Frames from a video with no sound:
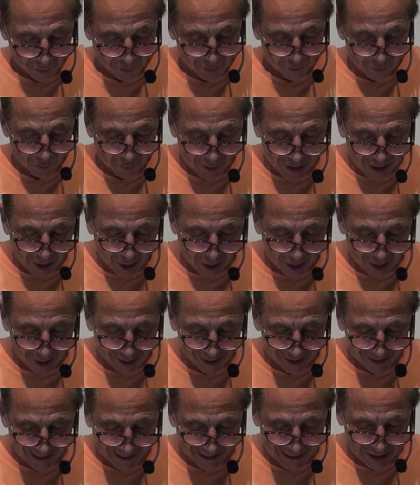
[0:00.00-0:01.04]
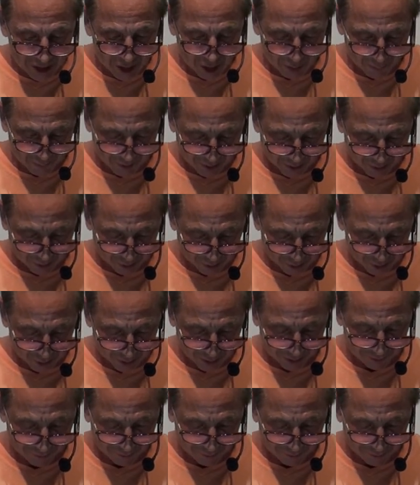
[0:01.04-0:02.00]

three unclean spirits like